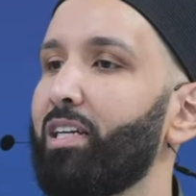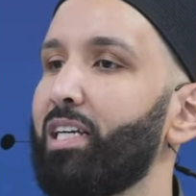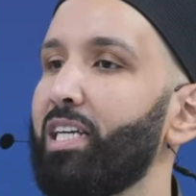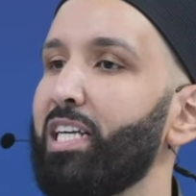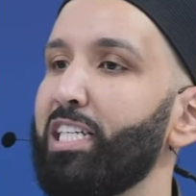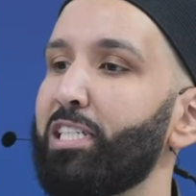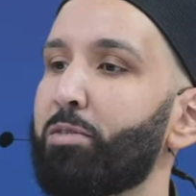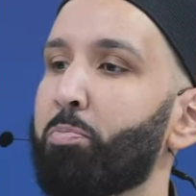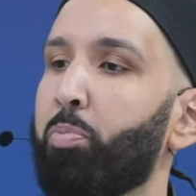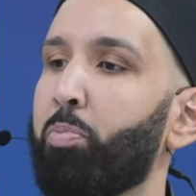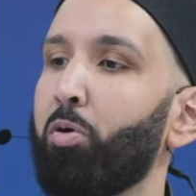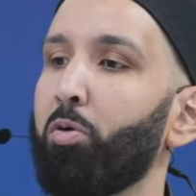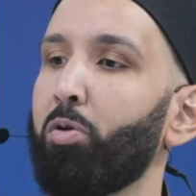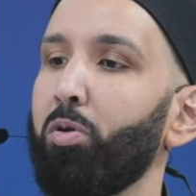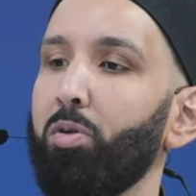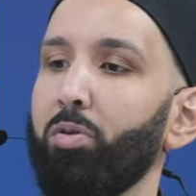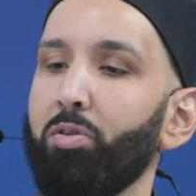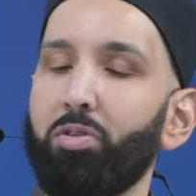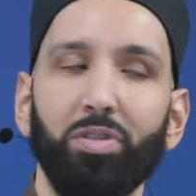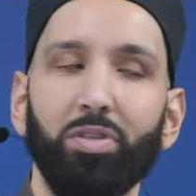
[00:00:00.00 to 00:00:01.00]
He's
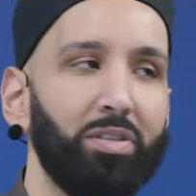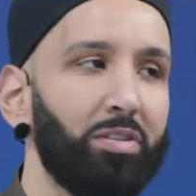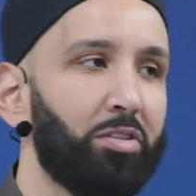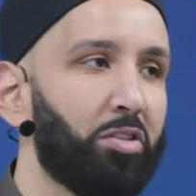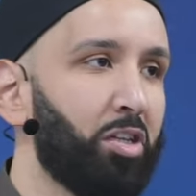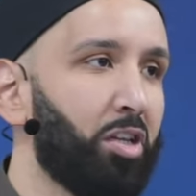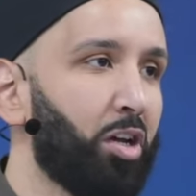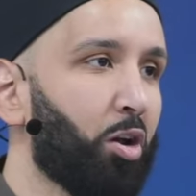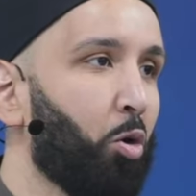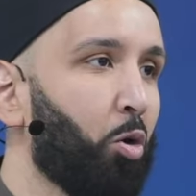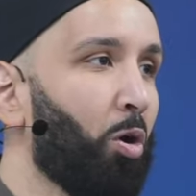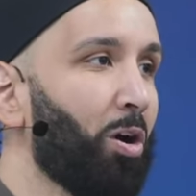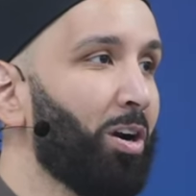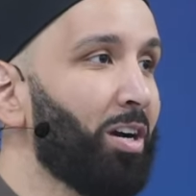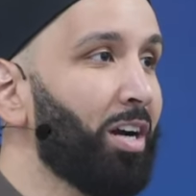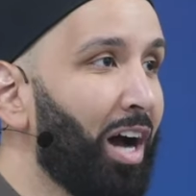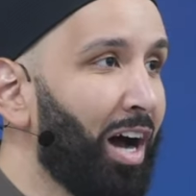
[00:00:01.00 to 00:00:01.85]
pulled to the court